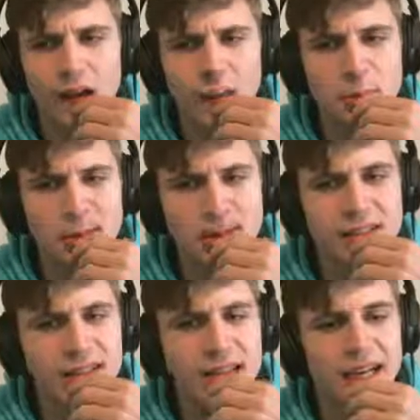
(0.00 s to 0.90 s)
beat
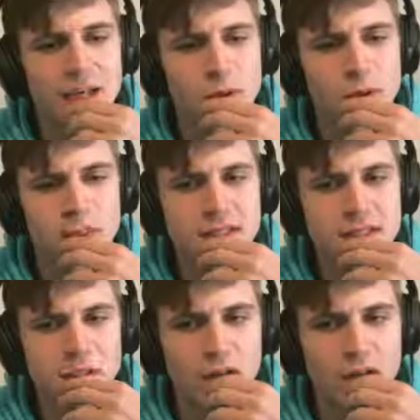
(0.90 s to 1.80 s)
this guy who wasn't
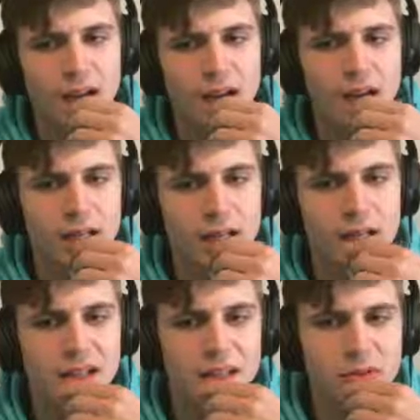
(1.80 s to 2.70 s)
trying.
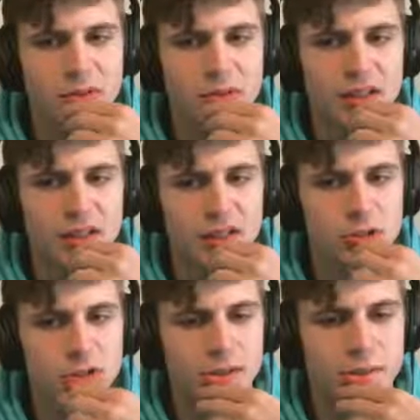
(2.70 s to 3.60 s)
Level 7
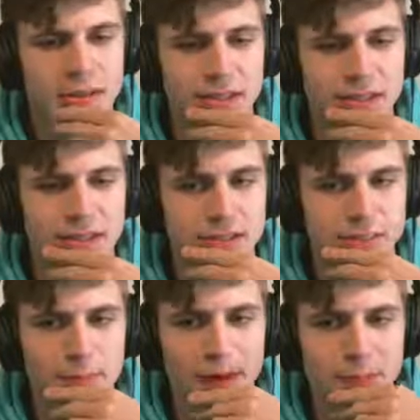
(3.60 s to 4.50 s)

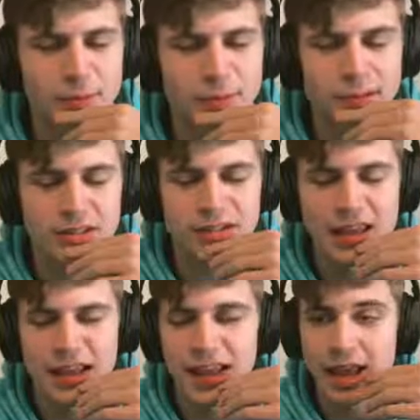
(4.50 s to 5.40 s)
Bomber Mouse.
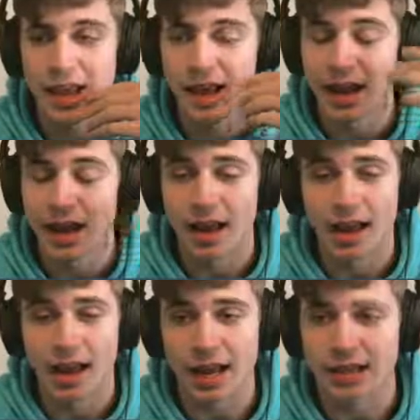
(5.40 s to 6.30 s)

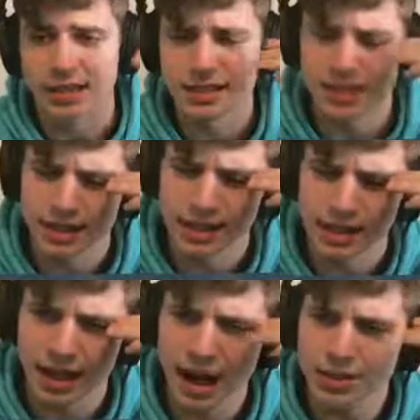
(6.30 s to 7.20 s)
And
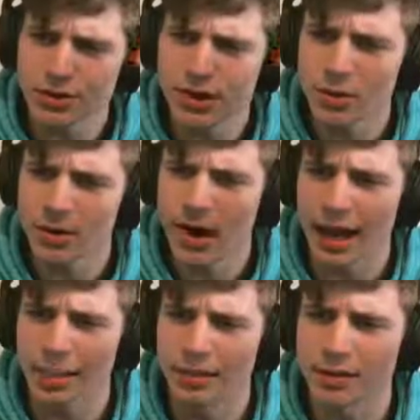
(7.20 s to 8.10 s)
I don't know what
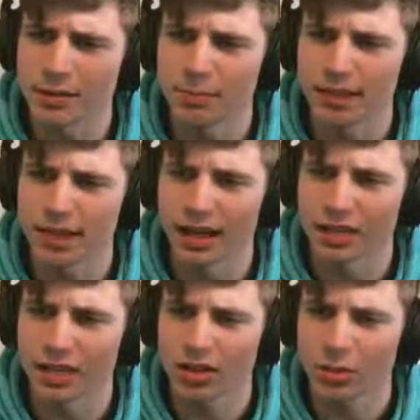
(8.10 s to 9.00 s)
happened, but then I
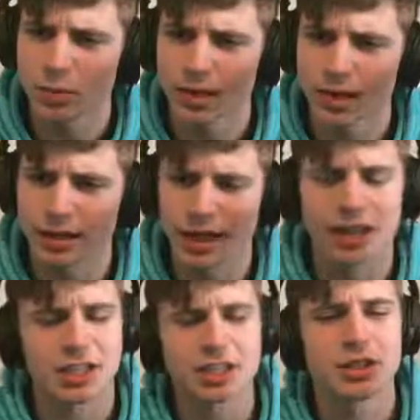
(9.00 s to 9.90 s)
started winning.
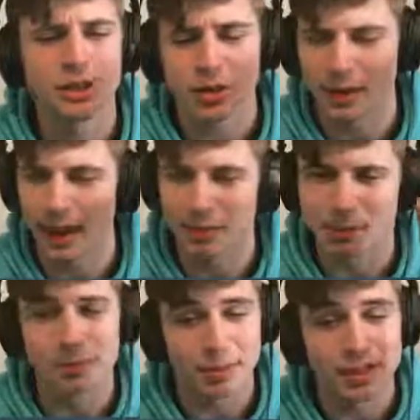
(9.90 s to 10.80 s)
Actually, I do know what
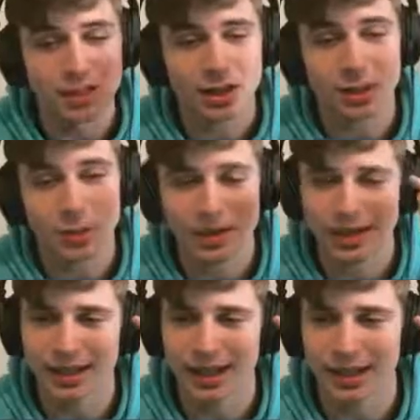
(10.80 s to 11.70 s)
happened, but I started
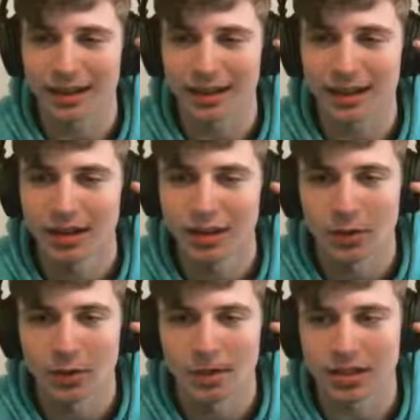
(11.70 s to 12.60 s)
winning again.
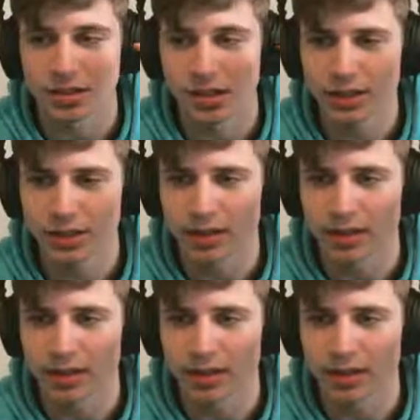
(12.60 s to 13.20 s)
We see a victory.